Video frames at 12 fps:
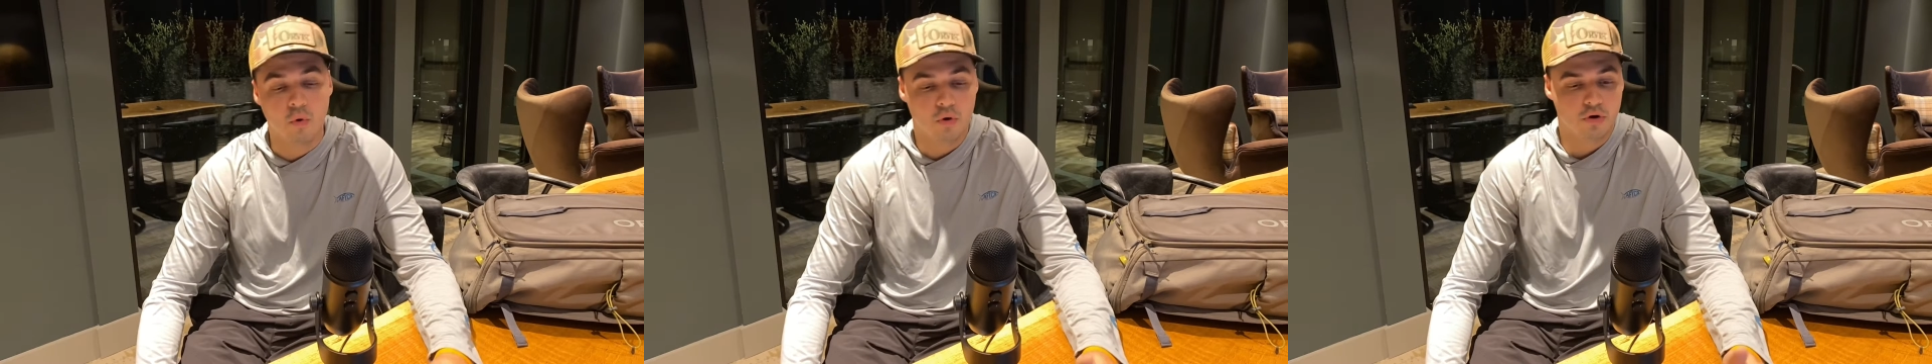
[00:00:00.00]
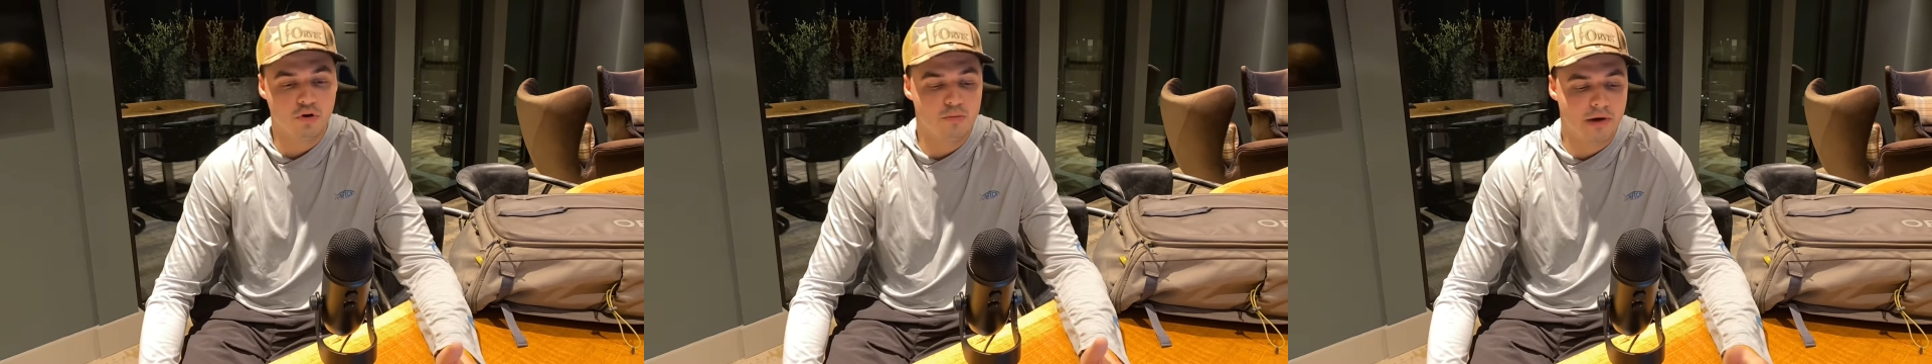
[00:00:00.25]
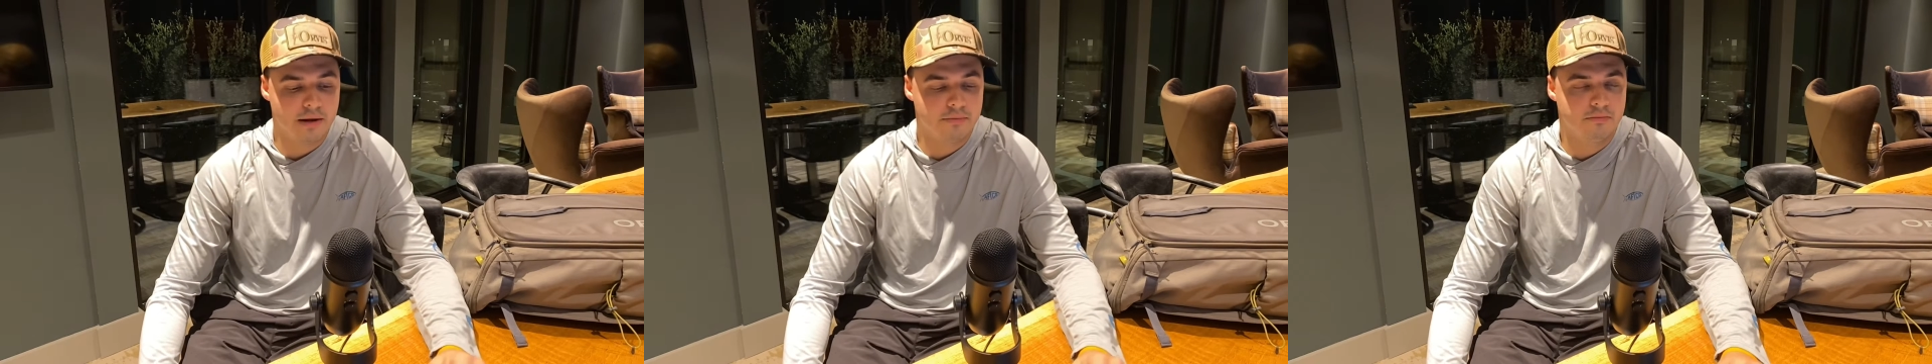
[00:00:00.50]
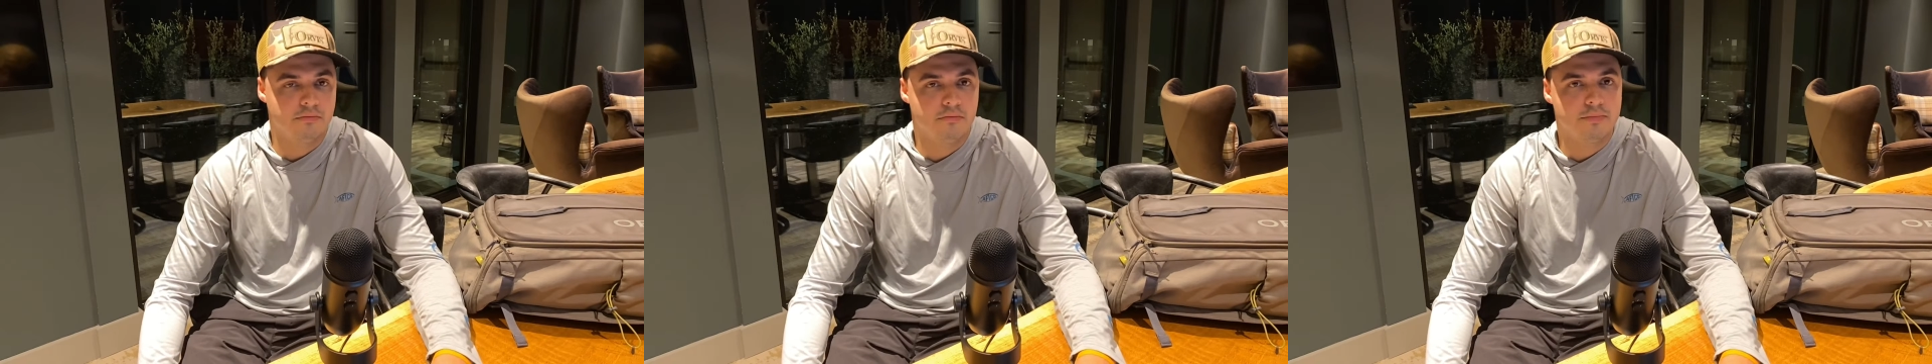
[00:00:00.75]
Or you might
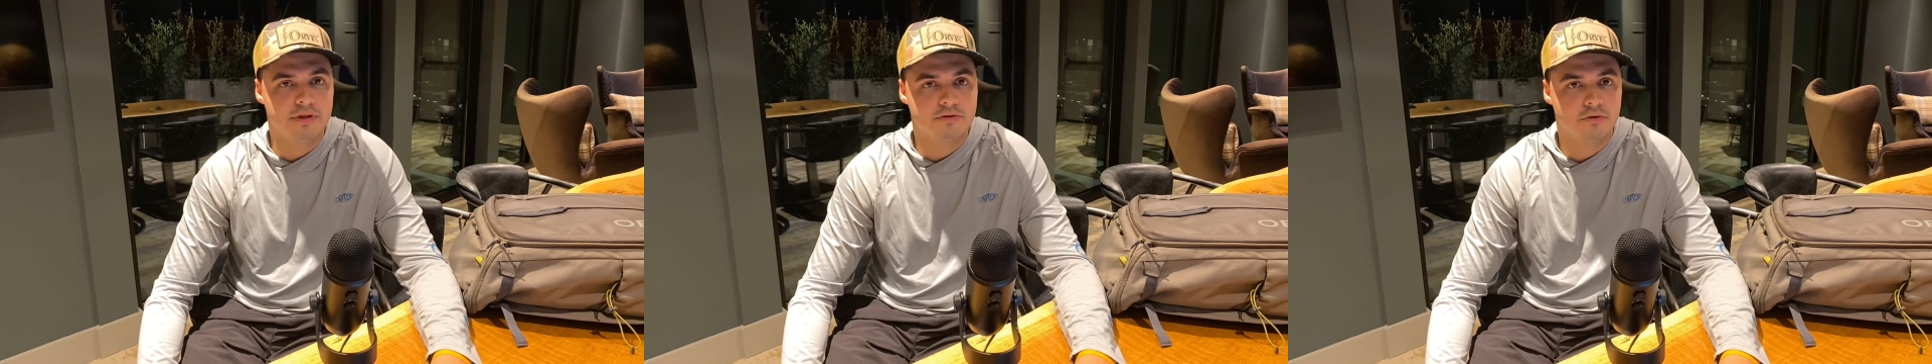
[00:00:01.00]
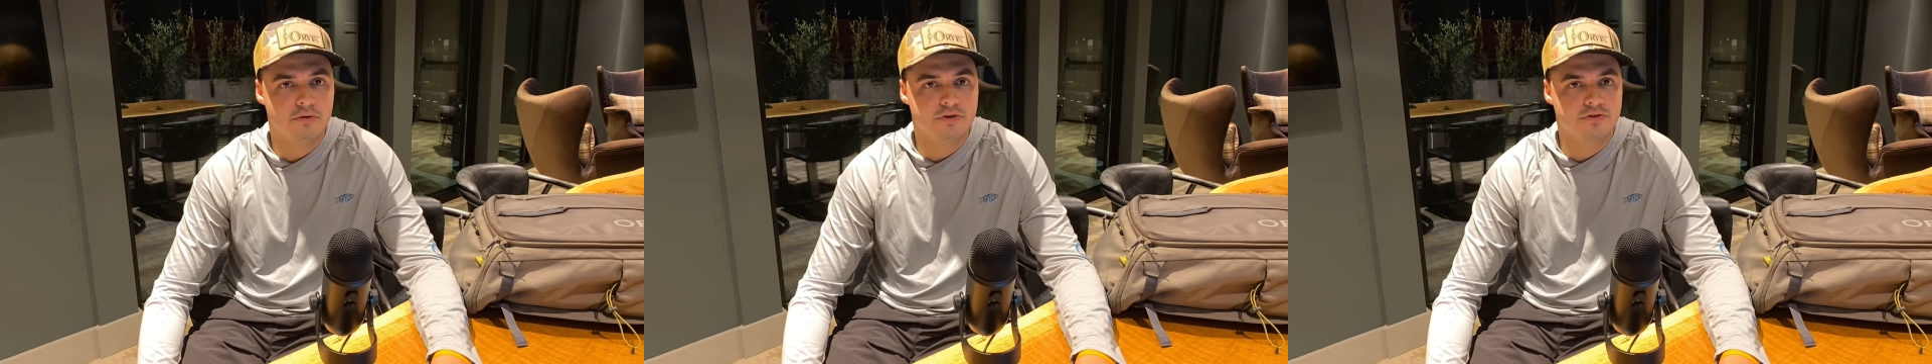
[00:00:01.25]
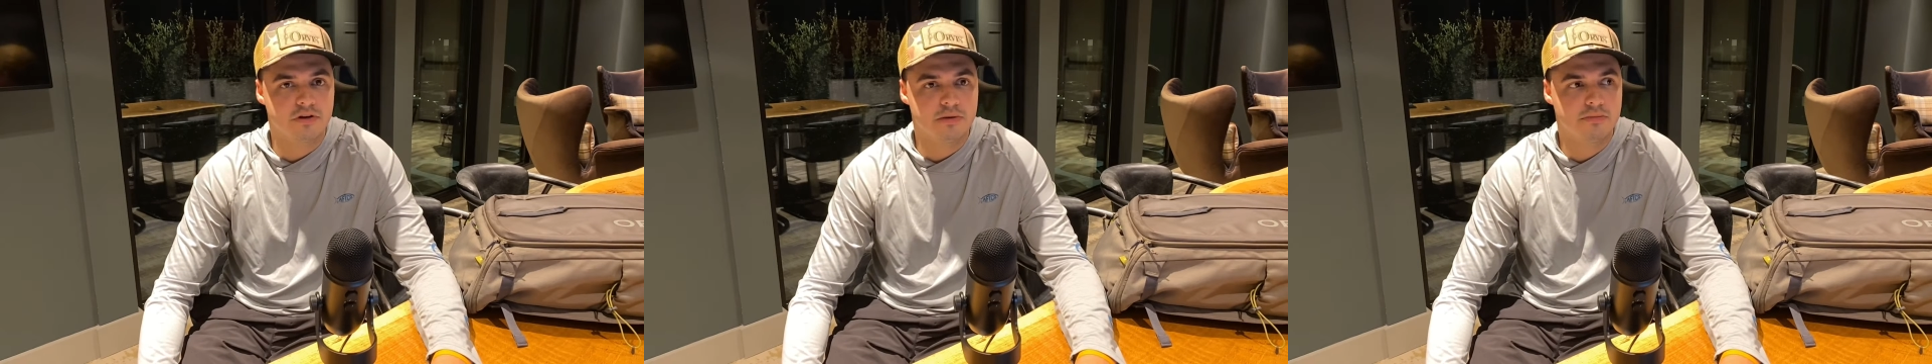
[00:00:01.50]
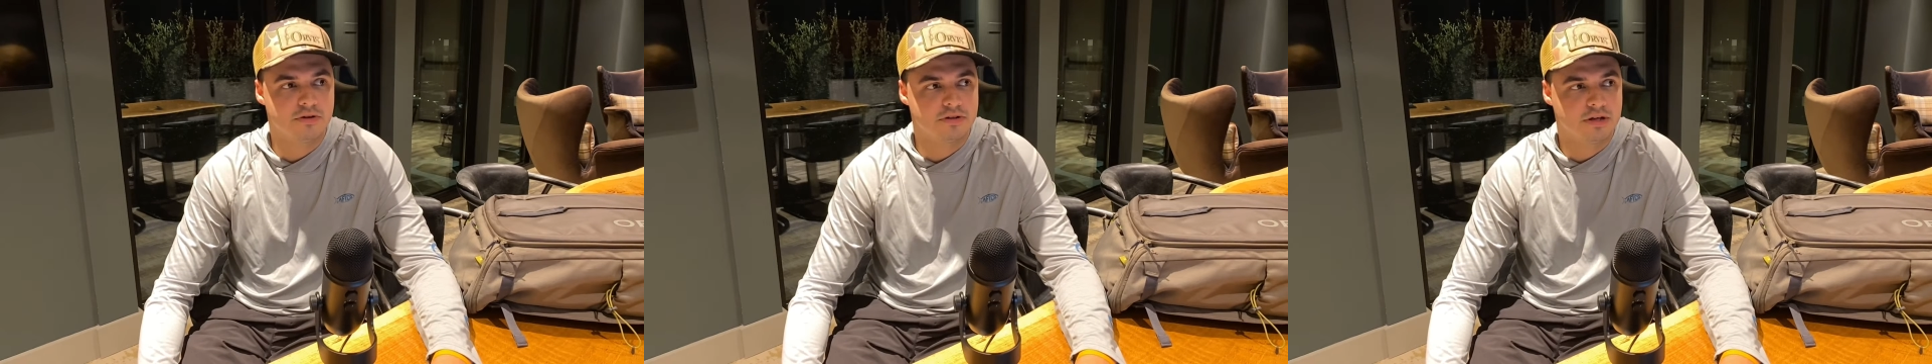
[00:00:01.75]
be throwing
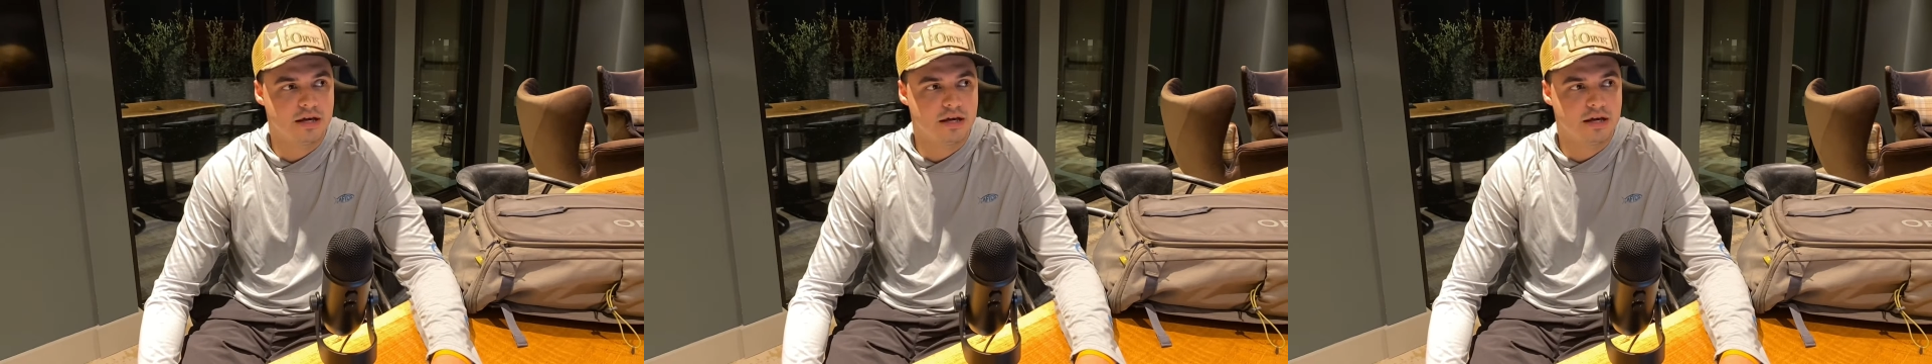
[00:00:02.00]
streamers,